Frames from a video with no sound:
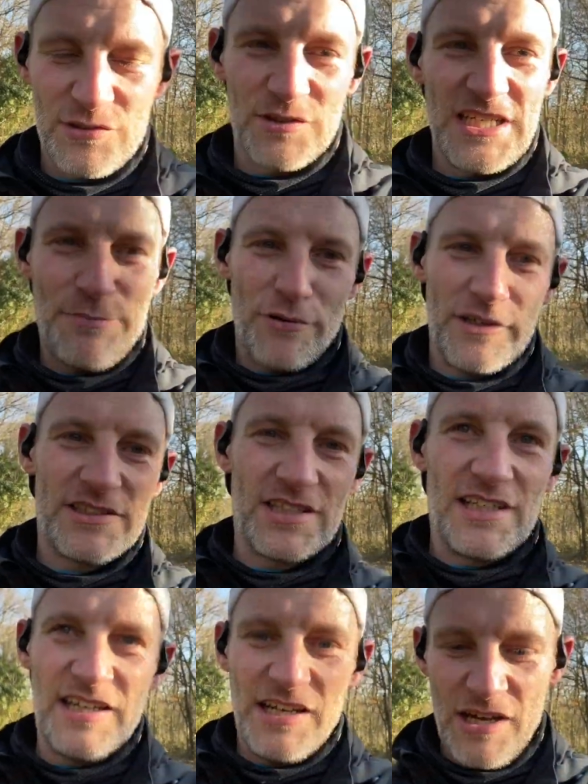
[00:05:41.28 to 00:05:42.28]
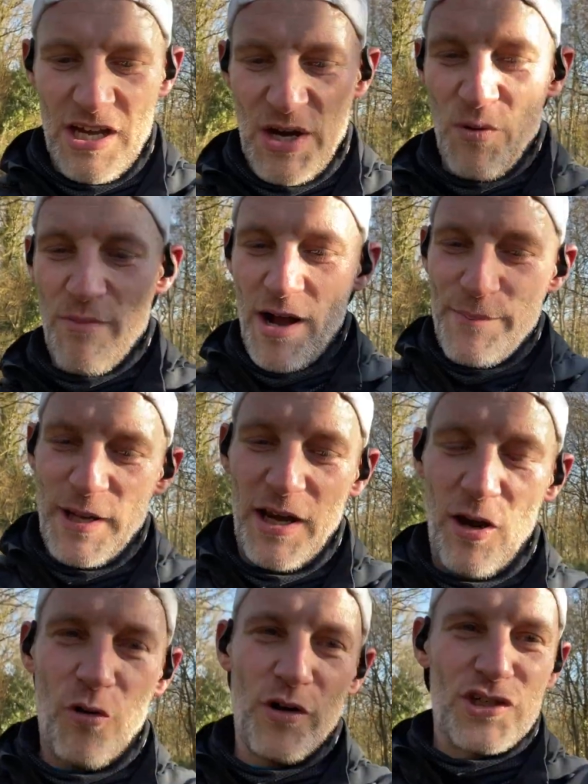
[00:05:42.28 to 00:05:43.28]
of deeper into what might be a
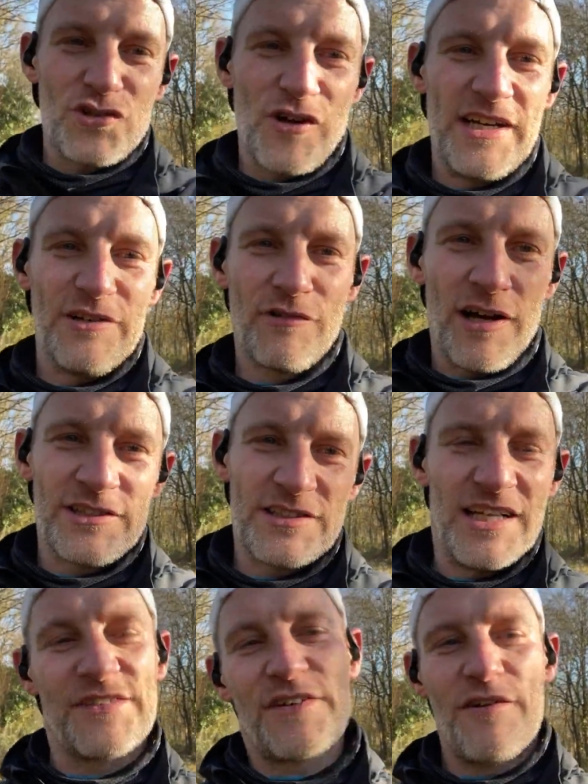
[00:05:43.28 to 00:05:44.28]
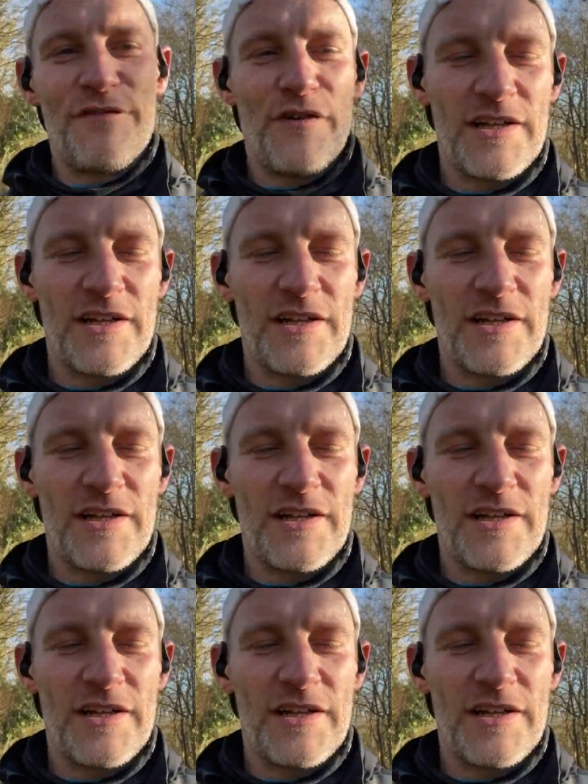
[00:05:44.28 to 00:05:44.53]
longer training run. So let's go and find